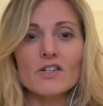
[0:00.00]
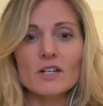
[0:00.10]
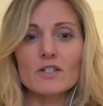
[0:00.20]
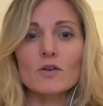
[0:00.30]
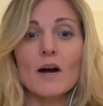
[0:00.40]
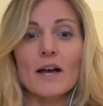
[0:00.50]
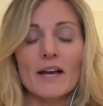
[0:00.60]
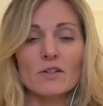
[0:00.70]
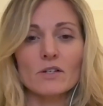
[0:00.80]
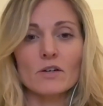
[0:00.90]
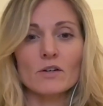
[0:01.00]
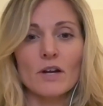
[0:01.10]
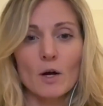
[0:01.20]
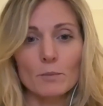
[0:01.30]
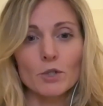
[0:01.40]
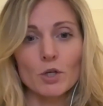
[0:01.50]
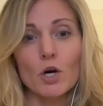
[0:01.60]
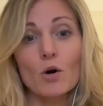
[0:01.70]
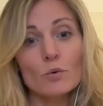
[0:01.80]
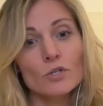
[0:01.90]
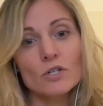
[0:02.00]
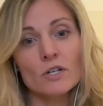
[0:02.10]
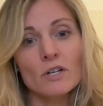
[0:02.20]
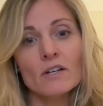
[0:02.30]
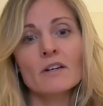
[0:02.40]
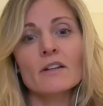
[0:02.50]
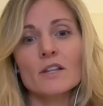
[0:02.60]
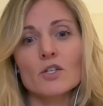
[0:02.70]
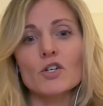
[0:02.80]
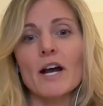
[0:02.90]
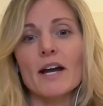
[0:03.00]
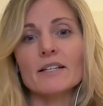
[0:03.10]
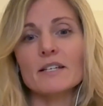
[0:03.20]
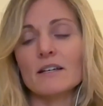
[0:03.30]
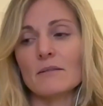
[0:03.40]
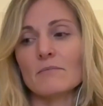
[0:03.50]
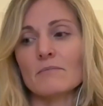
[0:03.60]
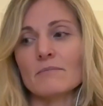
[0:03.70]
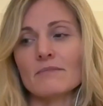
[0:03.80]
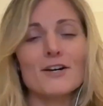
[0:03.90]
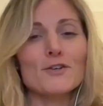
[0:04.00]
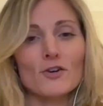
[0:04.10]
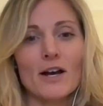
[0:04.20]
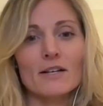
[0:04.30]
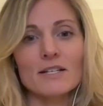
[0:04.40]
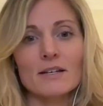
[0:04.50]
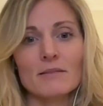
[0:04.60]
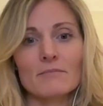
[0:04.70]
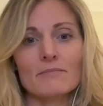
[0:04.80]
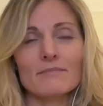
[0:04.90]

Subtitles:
And so I actually helped to coach the track team, the undergrad team